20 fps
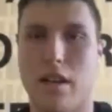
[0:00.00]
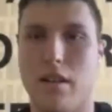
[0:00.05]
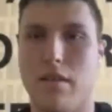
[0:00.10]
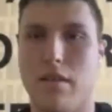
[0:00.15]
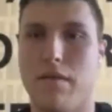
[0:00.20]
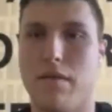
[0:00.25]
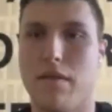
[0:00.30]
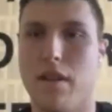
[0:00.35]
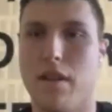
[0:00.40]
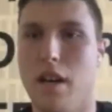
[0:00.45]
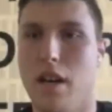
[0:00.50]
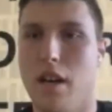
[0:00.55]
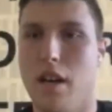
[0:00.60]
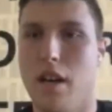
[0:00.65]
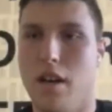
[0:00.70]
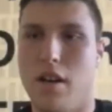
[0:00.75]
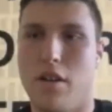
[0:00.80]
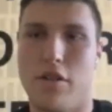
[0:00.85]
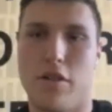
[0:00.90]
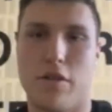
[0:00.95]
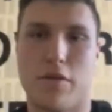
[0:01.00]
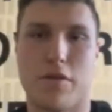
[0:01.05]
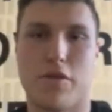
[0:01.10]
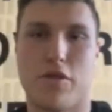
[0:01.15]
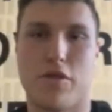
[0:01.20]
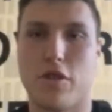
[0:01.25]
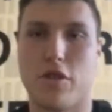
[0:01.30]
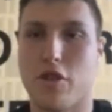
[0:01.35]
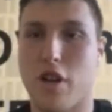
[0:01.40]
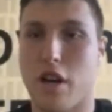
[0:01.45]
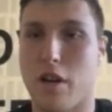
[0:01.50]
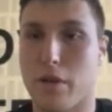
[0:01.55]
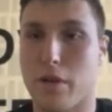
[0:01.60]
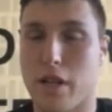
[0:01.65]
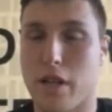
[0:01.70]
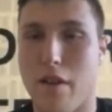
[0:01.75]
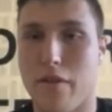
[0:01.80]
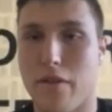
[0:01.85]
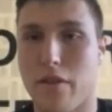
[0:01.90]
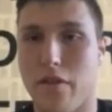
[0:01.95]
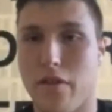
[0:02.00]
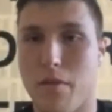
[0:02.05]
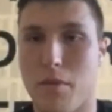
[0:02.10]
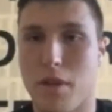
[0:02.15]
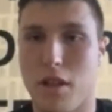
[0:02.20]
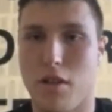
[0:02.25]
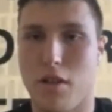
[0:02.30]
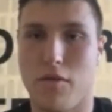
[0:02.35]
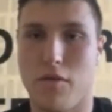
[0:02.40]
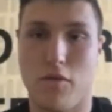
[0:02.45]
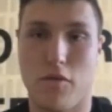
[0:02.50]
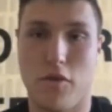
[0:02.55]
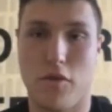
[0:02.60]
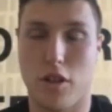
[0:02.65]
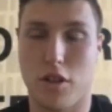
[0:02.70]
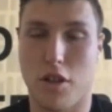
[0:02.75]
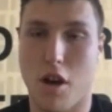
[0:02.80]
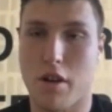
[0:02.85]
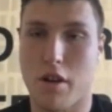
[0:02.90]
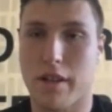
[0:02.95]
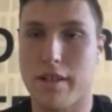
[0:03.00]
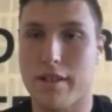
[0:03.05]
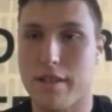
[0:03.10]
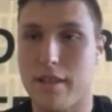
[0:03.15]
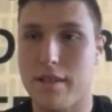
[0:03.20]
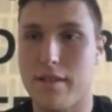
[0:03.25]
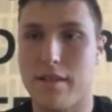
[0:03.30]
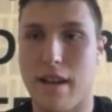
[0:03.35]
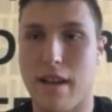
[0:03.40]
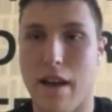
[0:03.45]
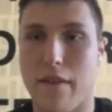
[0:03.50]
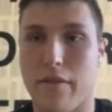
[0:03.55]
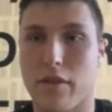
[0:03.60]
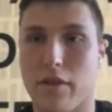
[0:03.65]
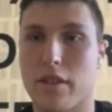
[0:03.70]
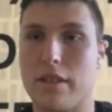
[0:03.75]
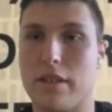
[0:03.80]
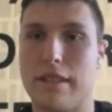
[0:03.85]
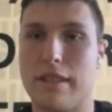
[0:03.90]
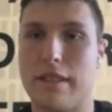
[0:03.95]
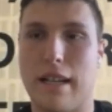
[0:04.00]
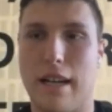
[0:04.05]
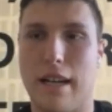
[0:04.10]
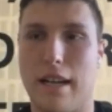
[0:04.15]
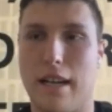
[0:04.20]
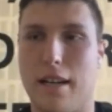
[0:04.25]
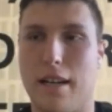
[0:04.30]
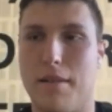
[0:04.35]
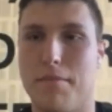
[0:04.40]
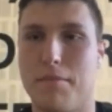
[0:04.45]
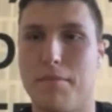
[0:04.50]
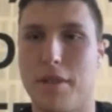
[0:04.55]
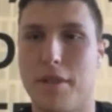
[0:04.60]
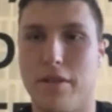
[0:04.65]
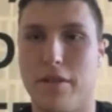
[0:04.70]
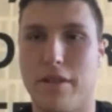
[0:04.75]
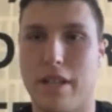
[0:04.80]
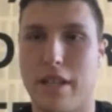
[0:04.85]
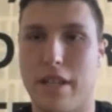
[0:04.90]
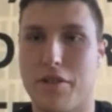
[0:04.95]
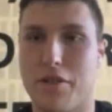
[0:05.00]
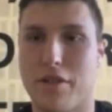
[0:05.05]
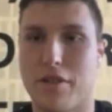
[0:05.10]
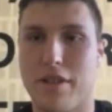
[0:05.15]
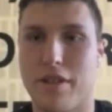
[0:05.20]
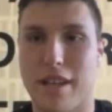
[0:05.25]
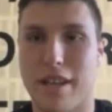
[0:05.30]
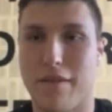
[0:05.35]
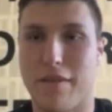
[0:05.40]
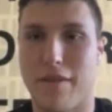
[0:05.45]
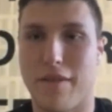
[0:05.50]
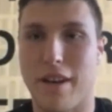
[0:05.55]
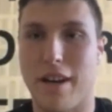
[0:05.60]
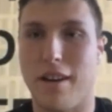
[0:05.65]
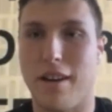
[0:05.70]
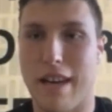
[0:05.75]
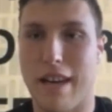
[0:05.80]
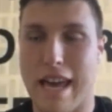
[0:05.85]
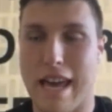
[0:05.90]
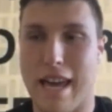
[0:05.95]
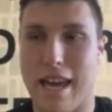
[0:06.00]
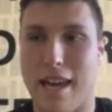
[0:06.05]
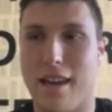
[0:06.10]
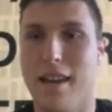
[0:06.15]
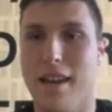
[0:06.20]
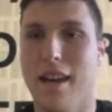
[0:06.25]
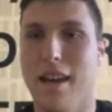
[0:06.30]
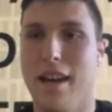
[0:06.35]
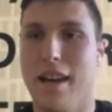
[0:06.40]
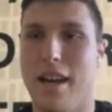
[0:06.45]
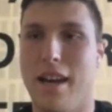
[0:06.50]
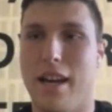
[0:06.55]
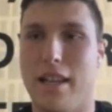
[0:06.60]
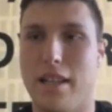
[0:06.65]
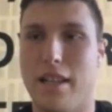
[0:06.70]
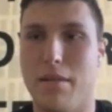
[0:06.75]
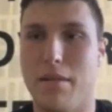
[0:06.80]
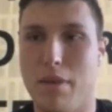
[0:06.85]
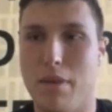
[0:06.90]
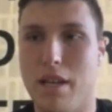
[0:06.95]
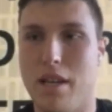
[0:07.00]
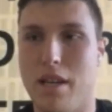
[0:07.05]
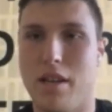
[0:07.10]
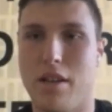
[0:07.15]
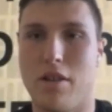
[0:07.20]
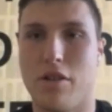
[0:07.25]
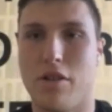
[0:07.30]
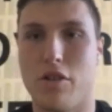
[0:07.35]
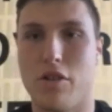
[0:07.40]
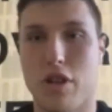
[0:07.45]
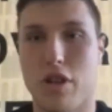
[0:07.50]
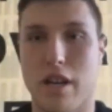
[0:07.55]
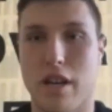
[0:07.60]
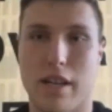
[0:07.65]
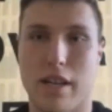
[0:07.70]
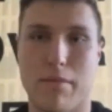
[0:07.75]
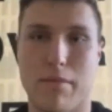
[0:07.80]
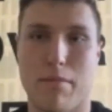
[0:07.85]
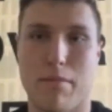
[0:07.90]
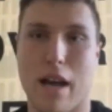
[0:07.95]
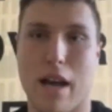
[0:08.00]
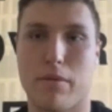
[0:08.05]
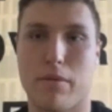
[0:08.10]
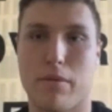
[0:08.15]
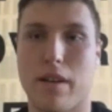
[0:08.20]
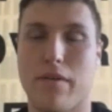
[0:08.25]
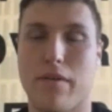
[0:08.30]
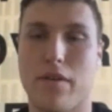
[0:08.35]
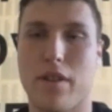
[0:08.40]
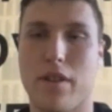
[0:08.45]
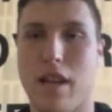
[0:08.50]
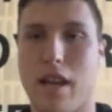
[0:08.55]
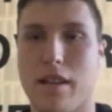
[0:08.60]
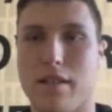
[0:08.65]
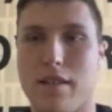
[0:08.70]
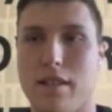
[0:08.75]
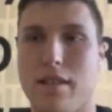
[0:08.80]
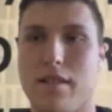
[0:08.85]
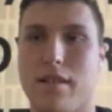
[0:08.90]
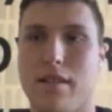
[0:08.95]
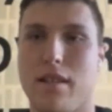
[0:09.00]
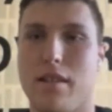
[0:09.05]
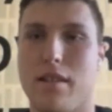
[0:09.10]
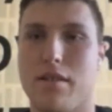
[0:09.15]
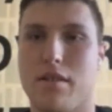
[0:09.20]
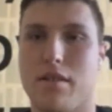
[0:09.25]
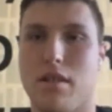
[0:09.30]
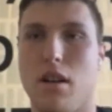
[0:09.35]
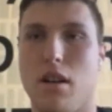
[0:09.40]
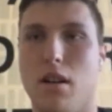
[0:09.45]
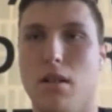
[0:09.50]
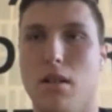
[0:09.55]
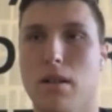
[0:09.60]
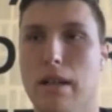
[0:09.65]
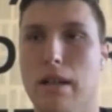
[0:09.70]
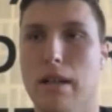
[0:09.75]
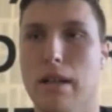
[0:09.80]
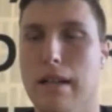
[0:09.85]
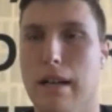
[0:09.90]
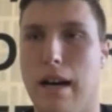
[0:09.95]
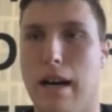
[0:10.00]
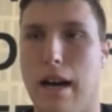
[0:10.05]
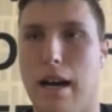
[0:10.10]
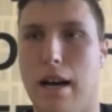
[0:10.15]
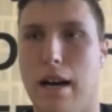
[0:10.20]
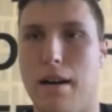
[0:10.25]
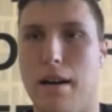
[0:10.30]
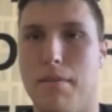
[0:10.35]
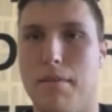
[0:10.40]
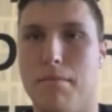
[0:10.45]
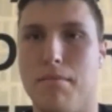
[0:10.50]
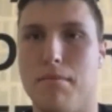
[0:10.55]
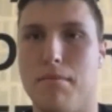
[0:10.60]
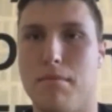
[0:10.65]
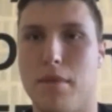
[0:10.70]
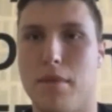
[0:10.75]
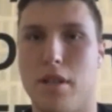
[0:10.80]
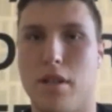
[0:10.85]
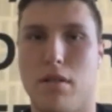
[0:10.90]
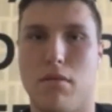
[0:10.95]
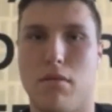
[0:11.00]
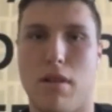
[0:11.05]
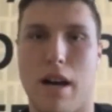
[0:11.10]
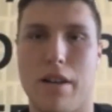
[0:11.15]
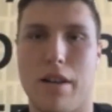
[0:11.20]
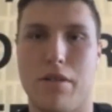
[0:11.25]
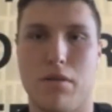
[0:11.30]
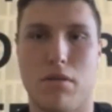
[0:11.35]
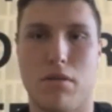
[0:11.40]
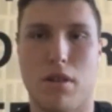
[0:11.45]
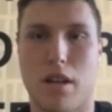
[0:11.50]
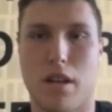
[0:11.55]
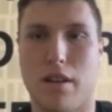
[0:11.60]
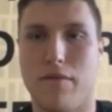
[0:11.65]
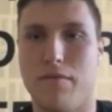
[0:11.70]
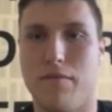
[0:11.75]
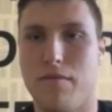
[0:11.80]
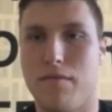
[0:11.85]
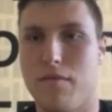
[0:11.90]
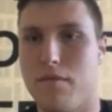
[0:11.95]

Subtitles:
of you're trying to recover from the longest season ever, in the history of the NFL. A, and then B, you're trying to get back ready for the next season. And so, I do a lot of